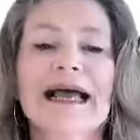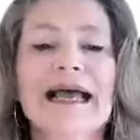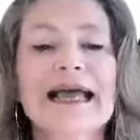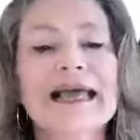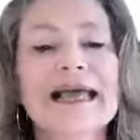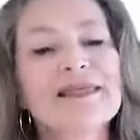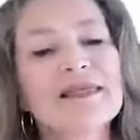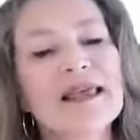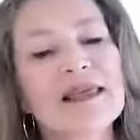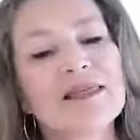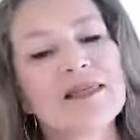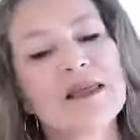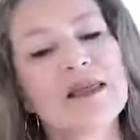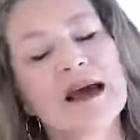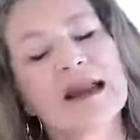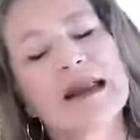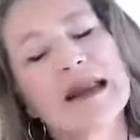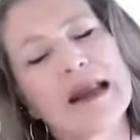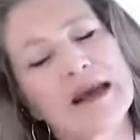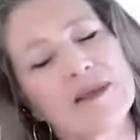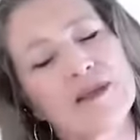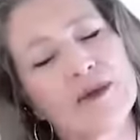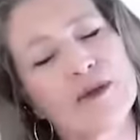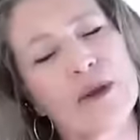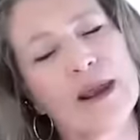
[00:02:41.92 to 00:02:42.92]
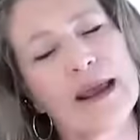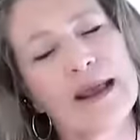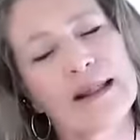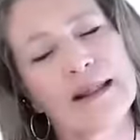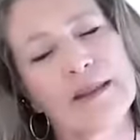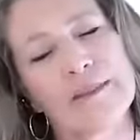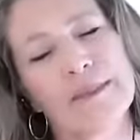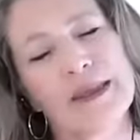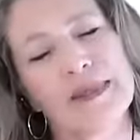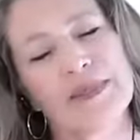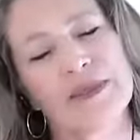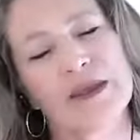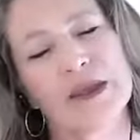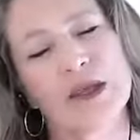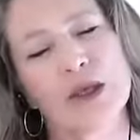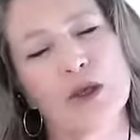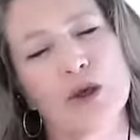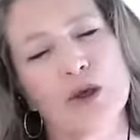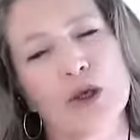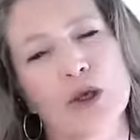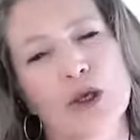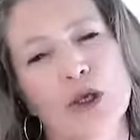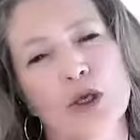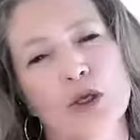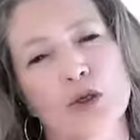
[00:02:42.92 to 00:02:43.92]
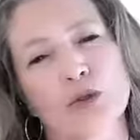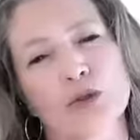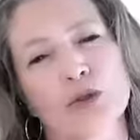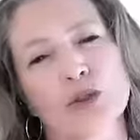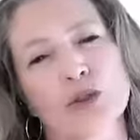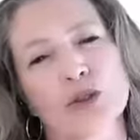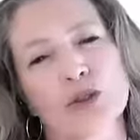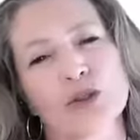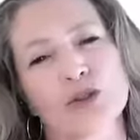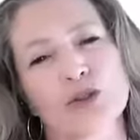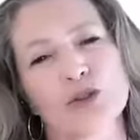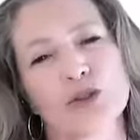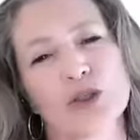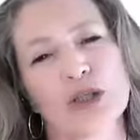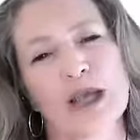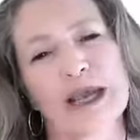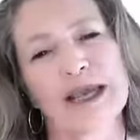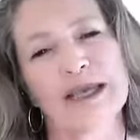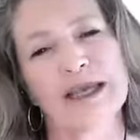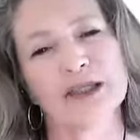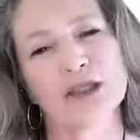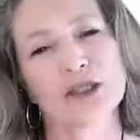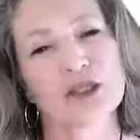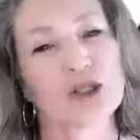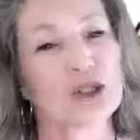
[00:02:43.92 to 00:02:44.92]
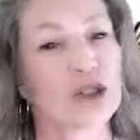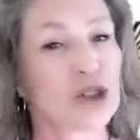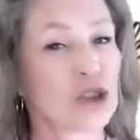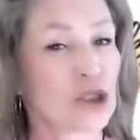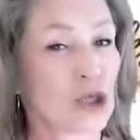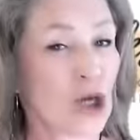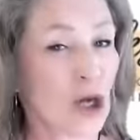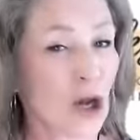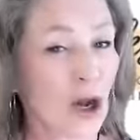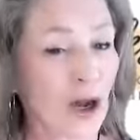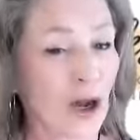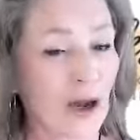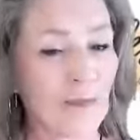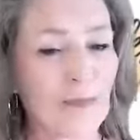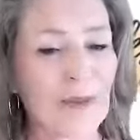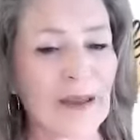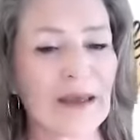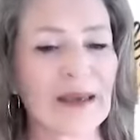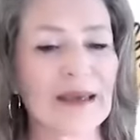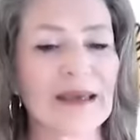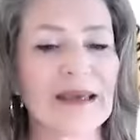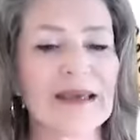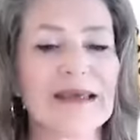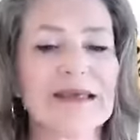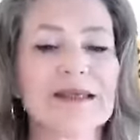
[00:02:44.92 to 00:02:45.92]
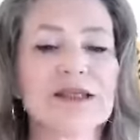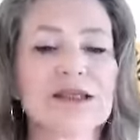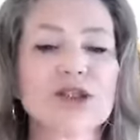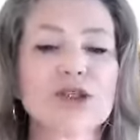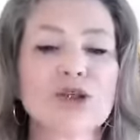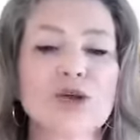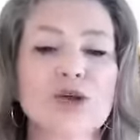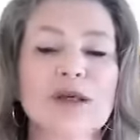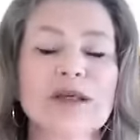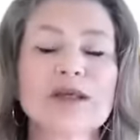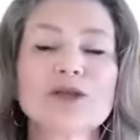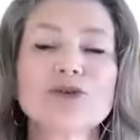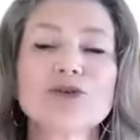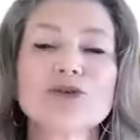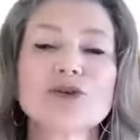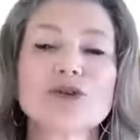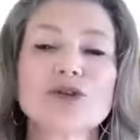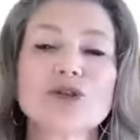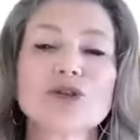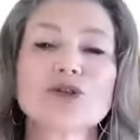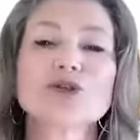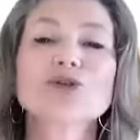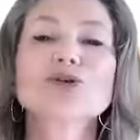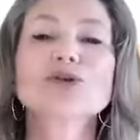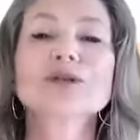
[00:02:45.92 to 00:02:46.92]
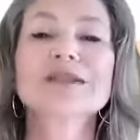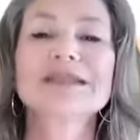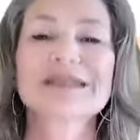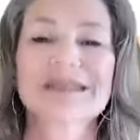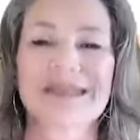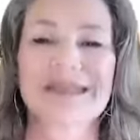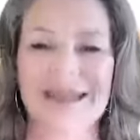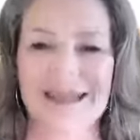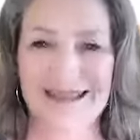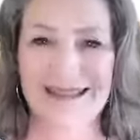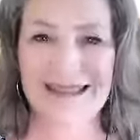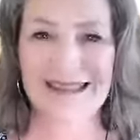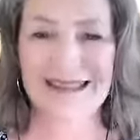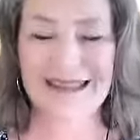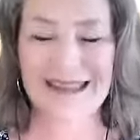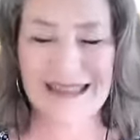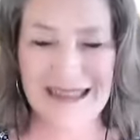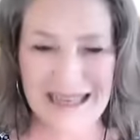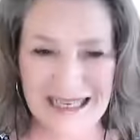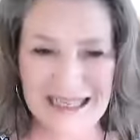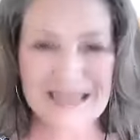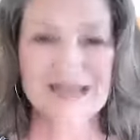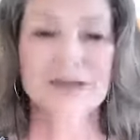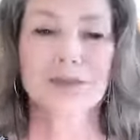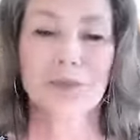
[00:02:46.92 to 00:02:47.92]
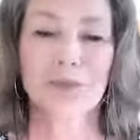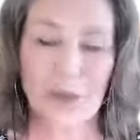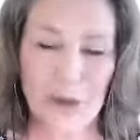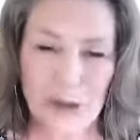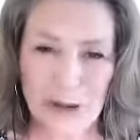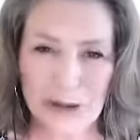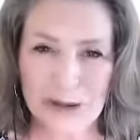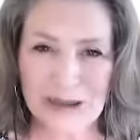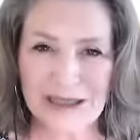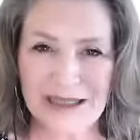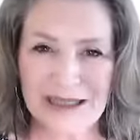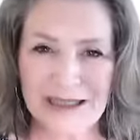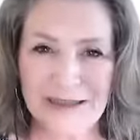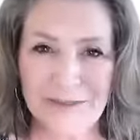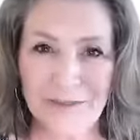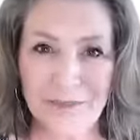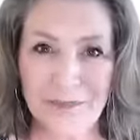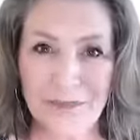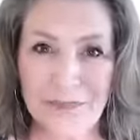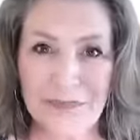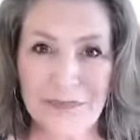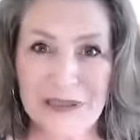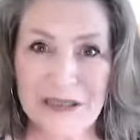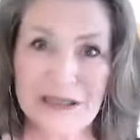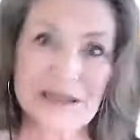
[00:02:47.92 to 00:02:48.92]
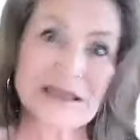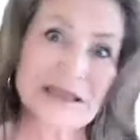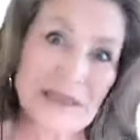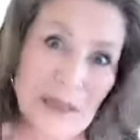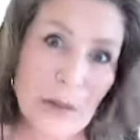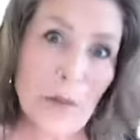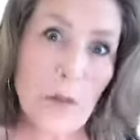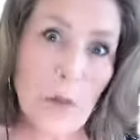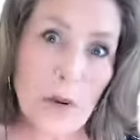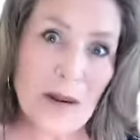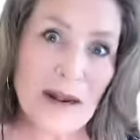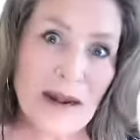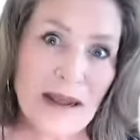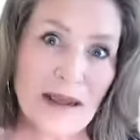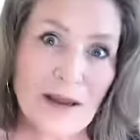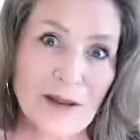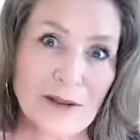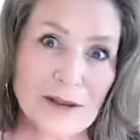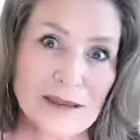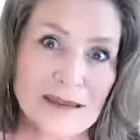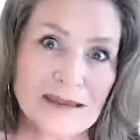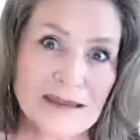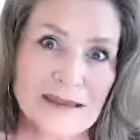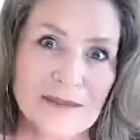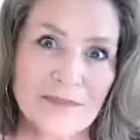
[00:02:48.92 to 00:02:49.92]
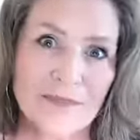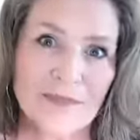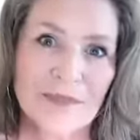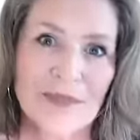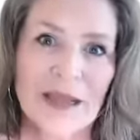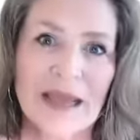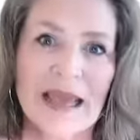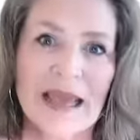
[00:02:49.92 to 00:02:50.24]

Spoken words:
And then another element that you can use to change the topic is to introduce this person to someone else.